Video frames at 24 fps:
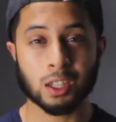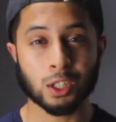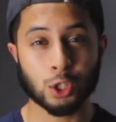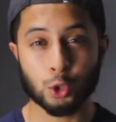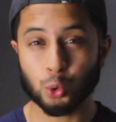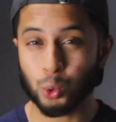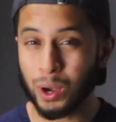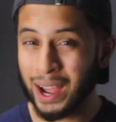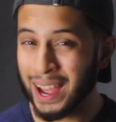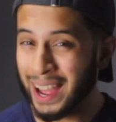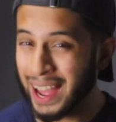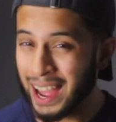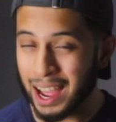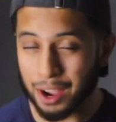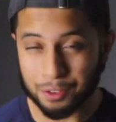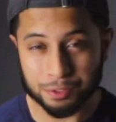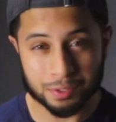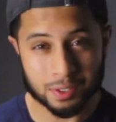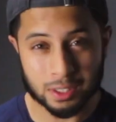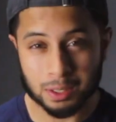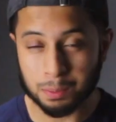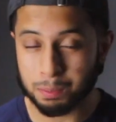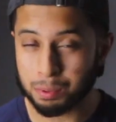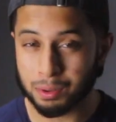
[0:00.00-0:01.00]
You
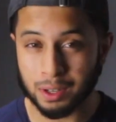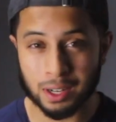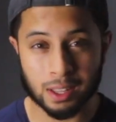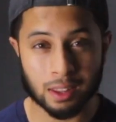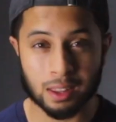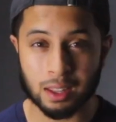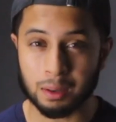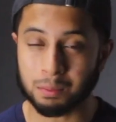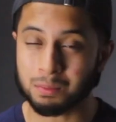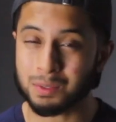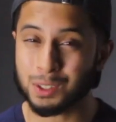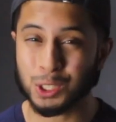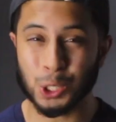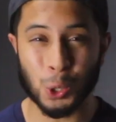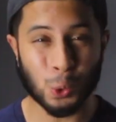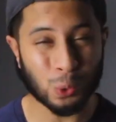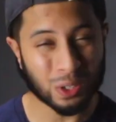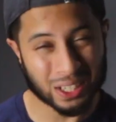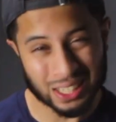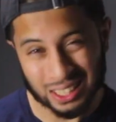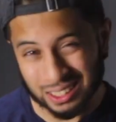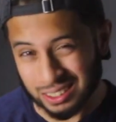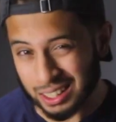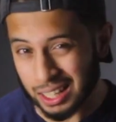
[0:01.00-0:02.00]
have to pray them. Don't
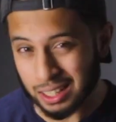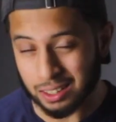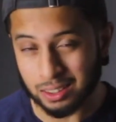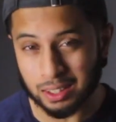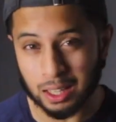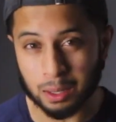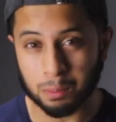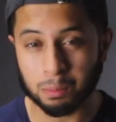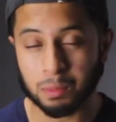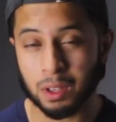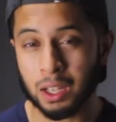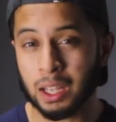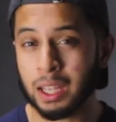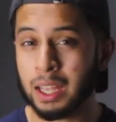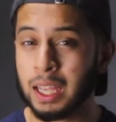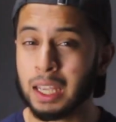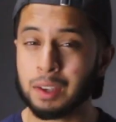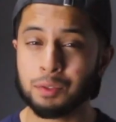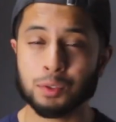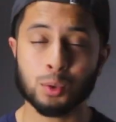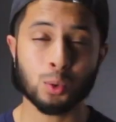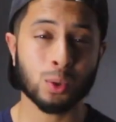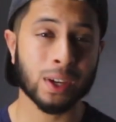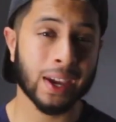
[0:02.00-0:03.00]
neglect them.
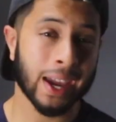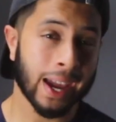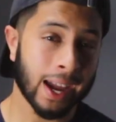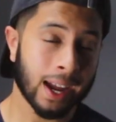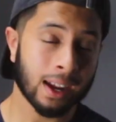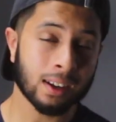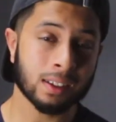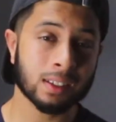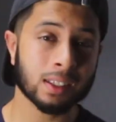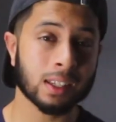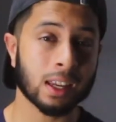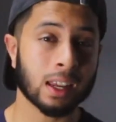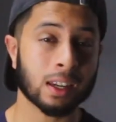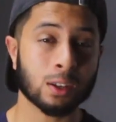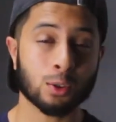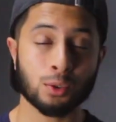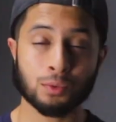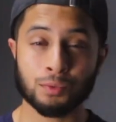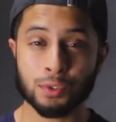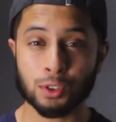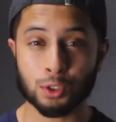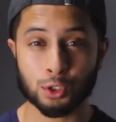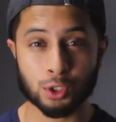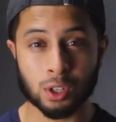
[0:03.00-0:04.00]
If you can't, and
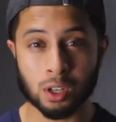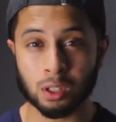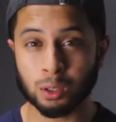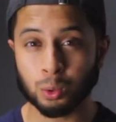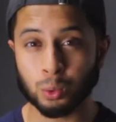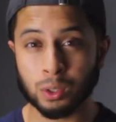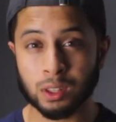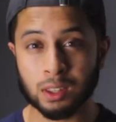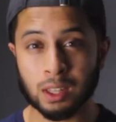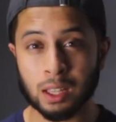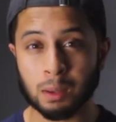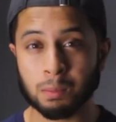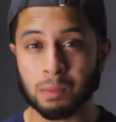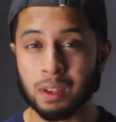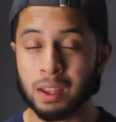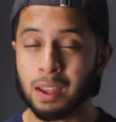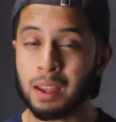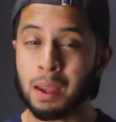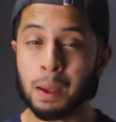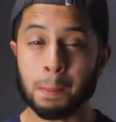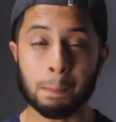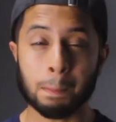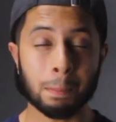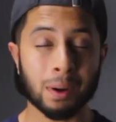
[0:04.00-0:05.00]
if you struggle with them,
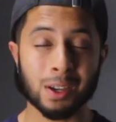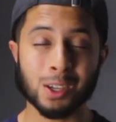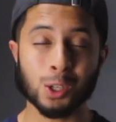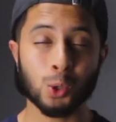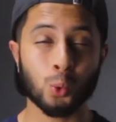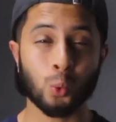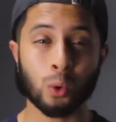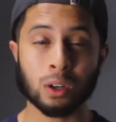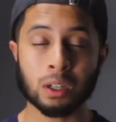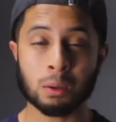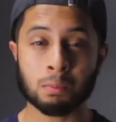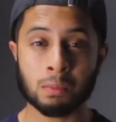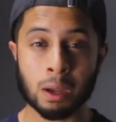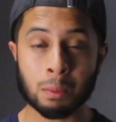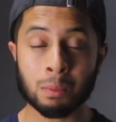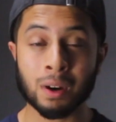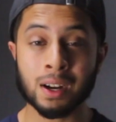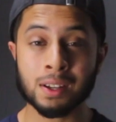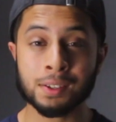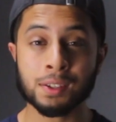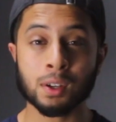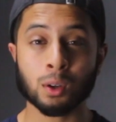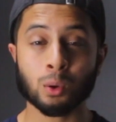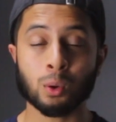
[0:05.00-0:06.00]
but you want to
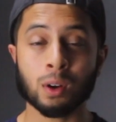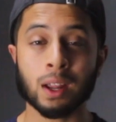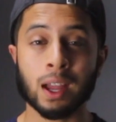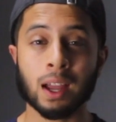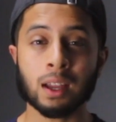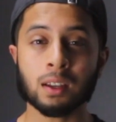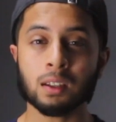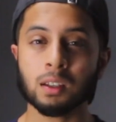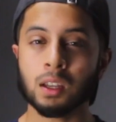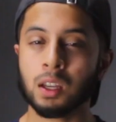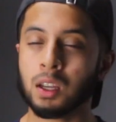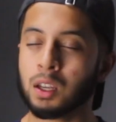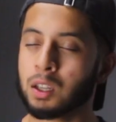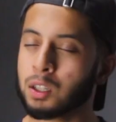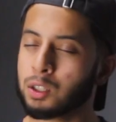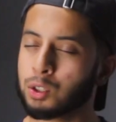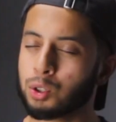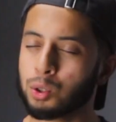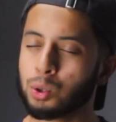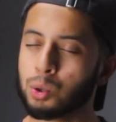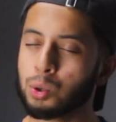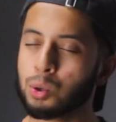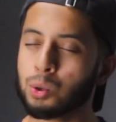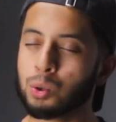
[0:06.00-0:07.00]
memorize the Quran,
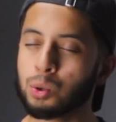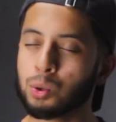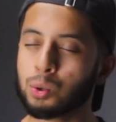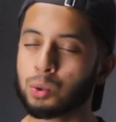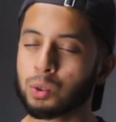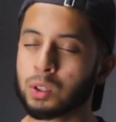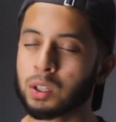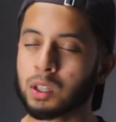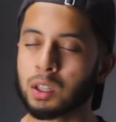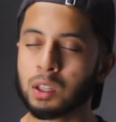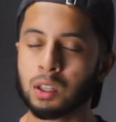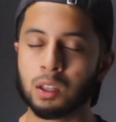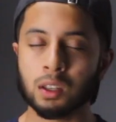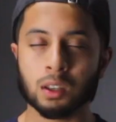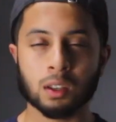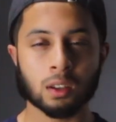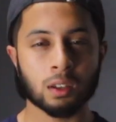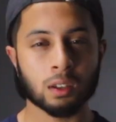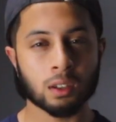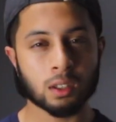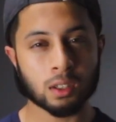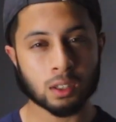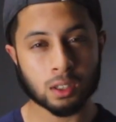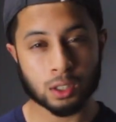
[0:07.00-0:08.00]
dude,
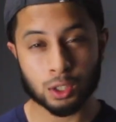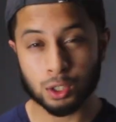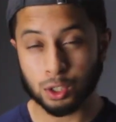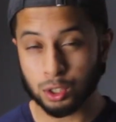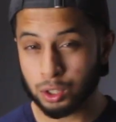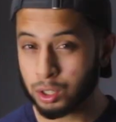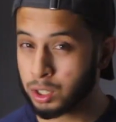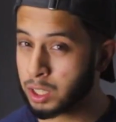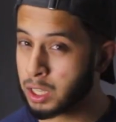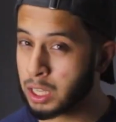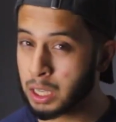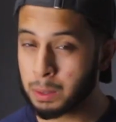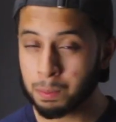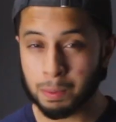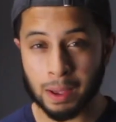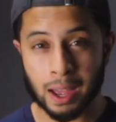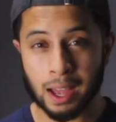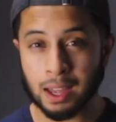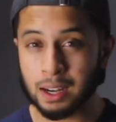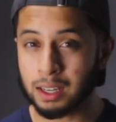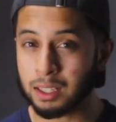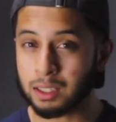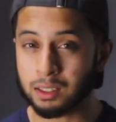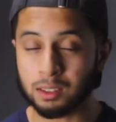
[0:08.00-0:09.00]
keep
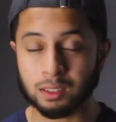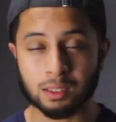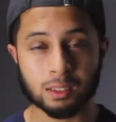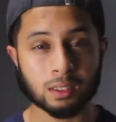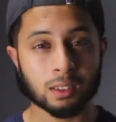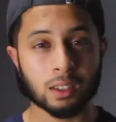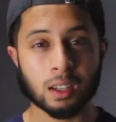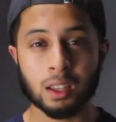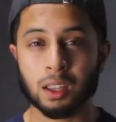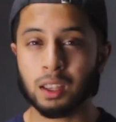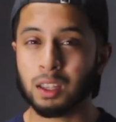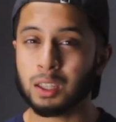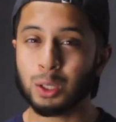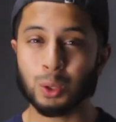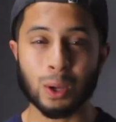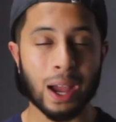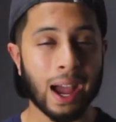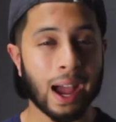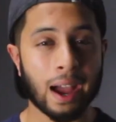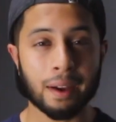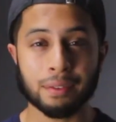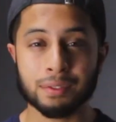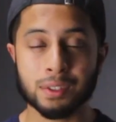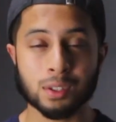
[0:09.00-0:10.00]
at it. You
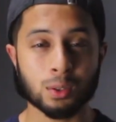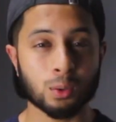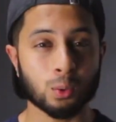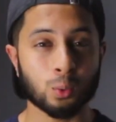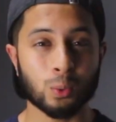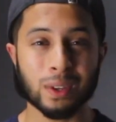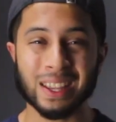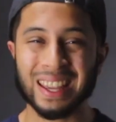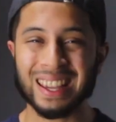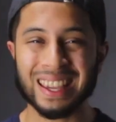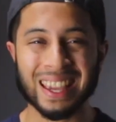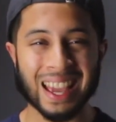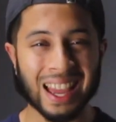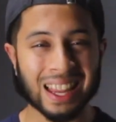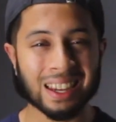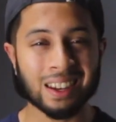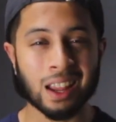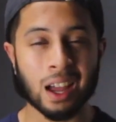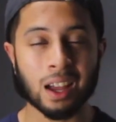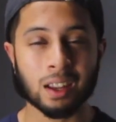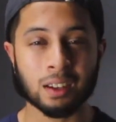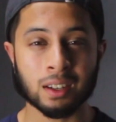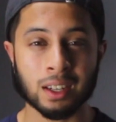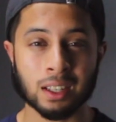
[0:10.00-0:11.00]
have to. We
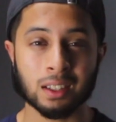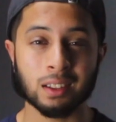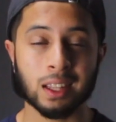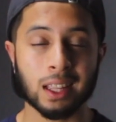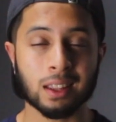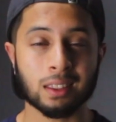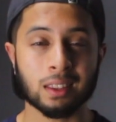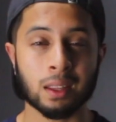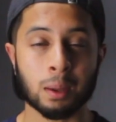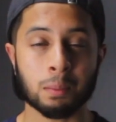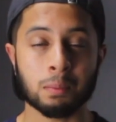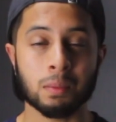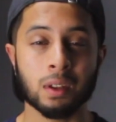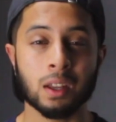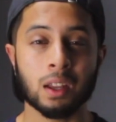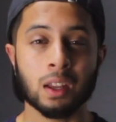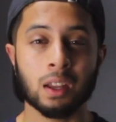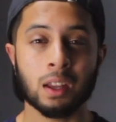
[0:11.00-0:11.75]
cannot neglect them.